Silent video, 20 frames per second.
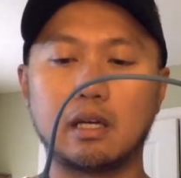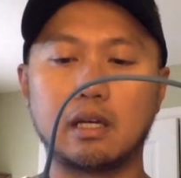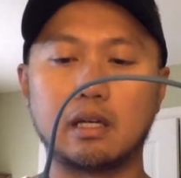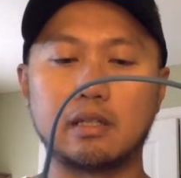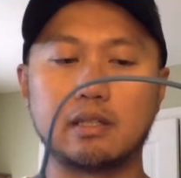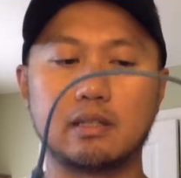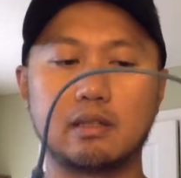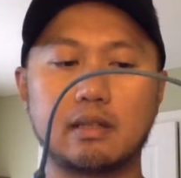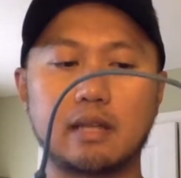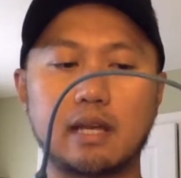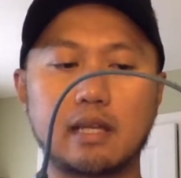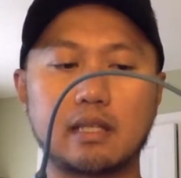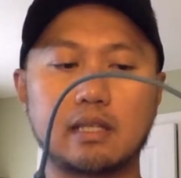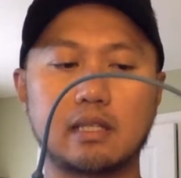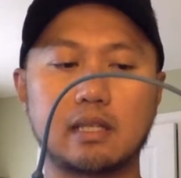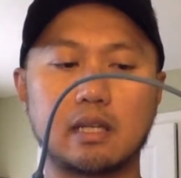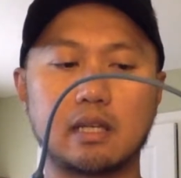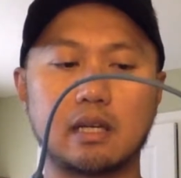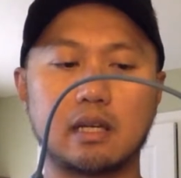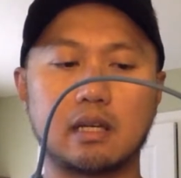So that's
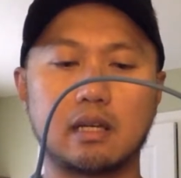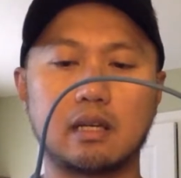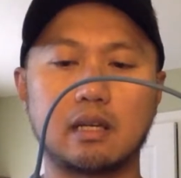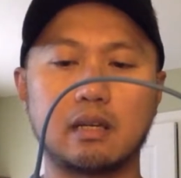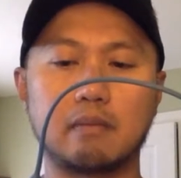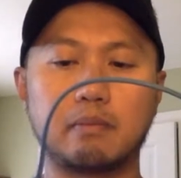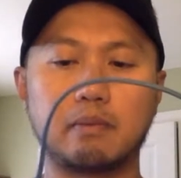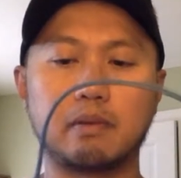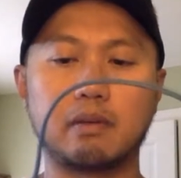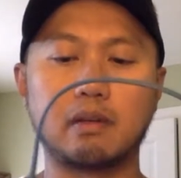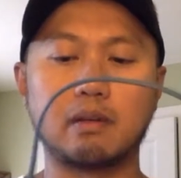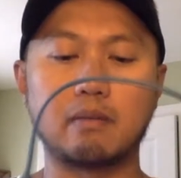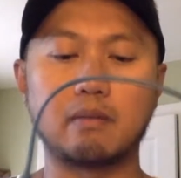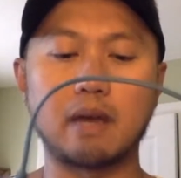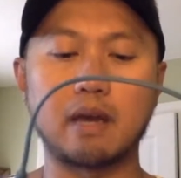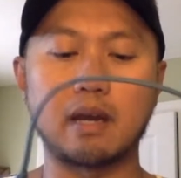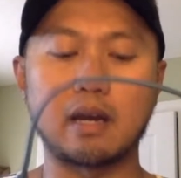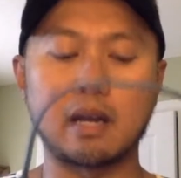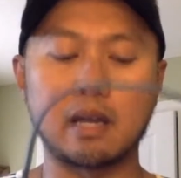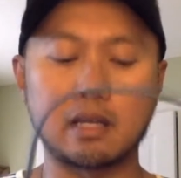the beauty
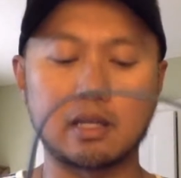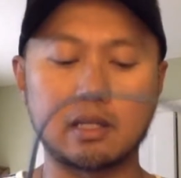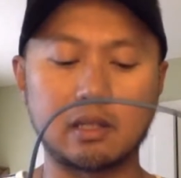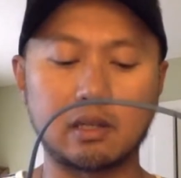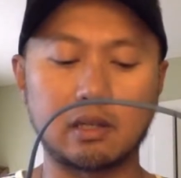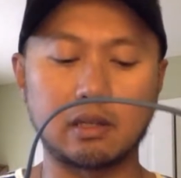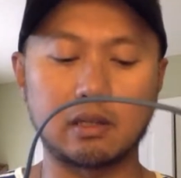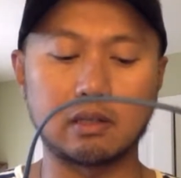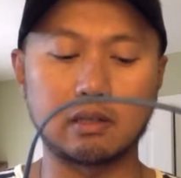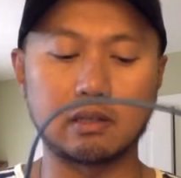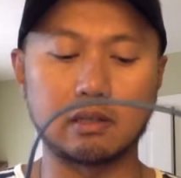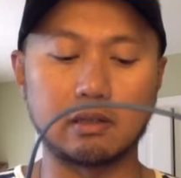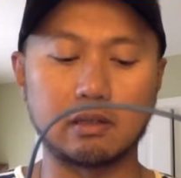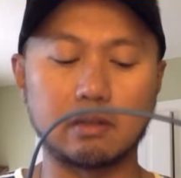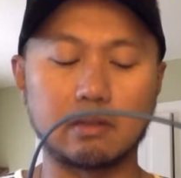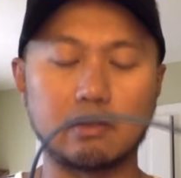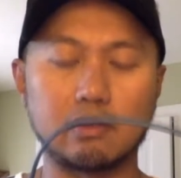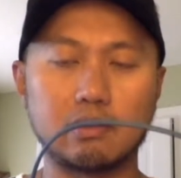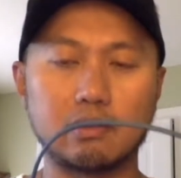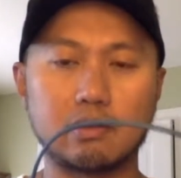about it, is you can
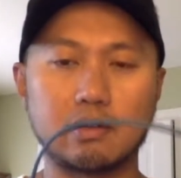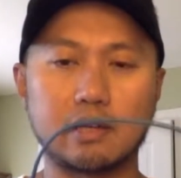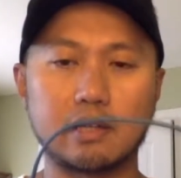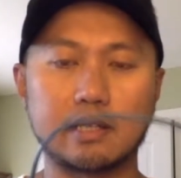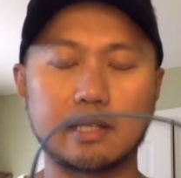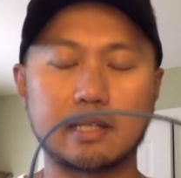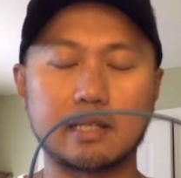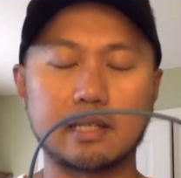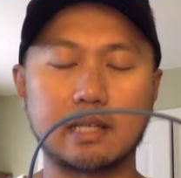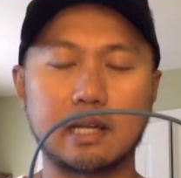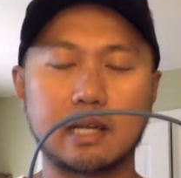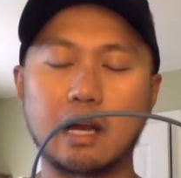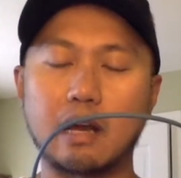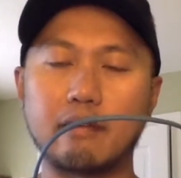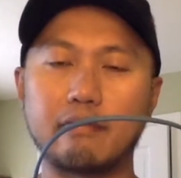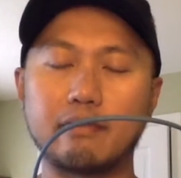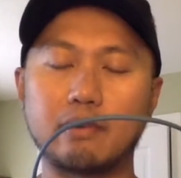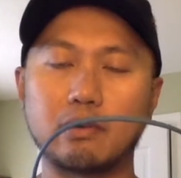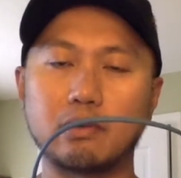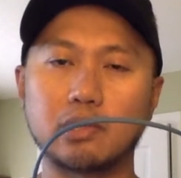use your existing
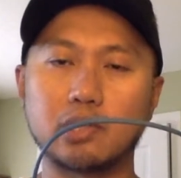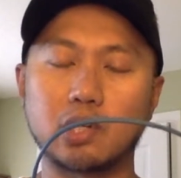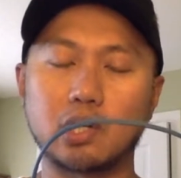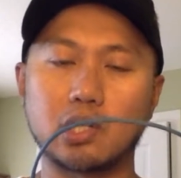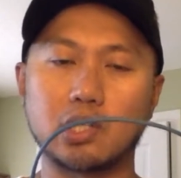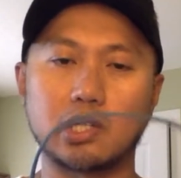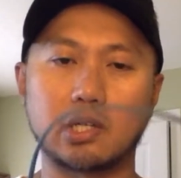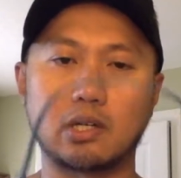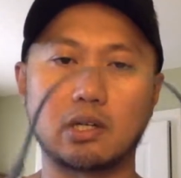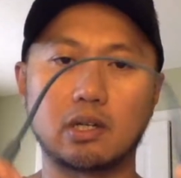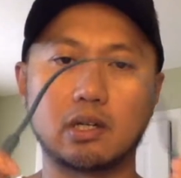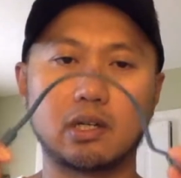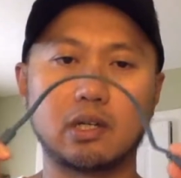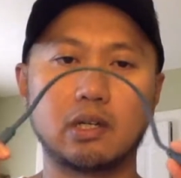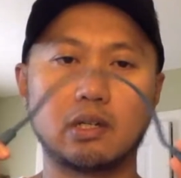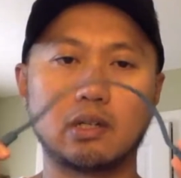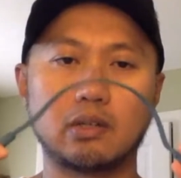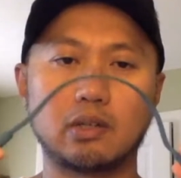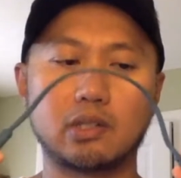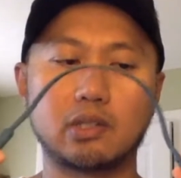iPhone charger
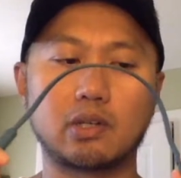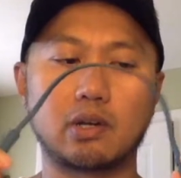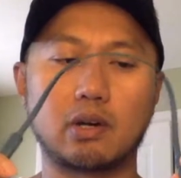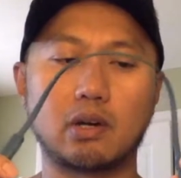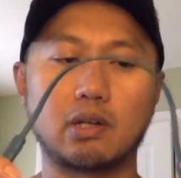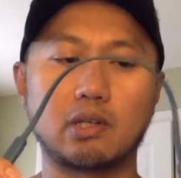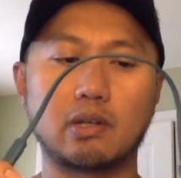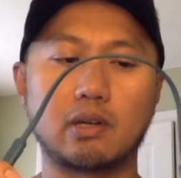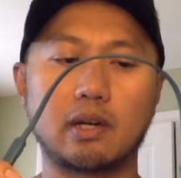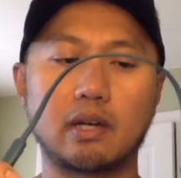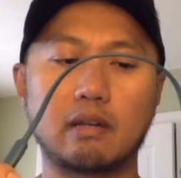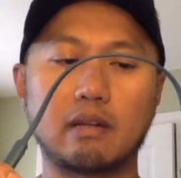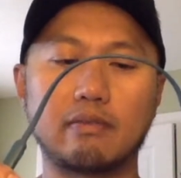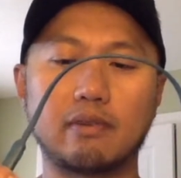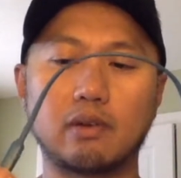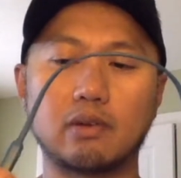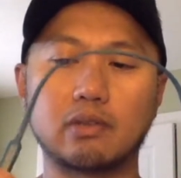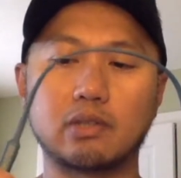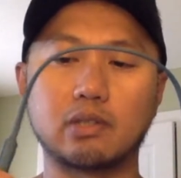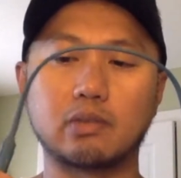to charge your
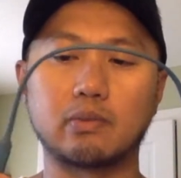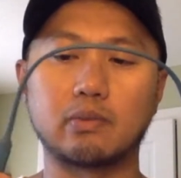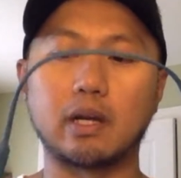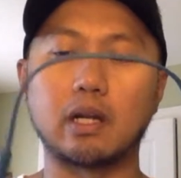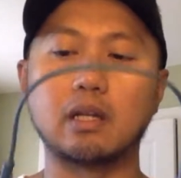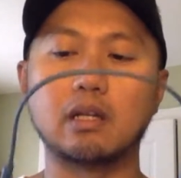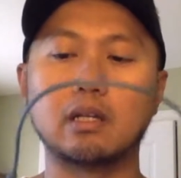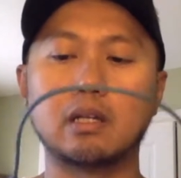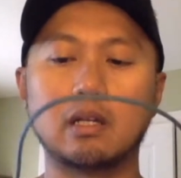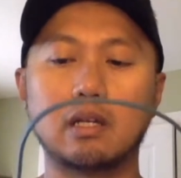headphones as well.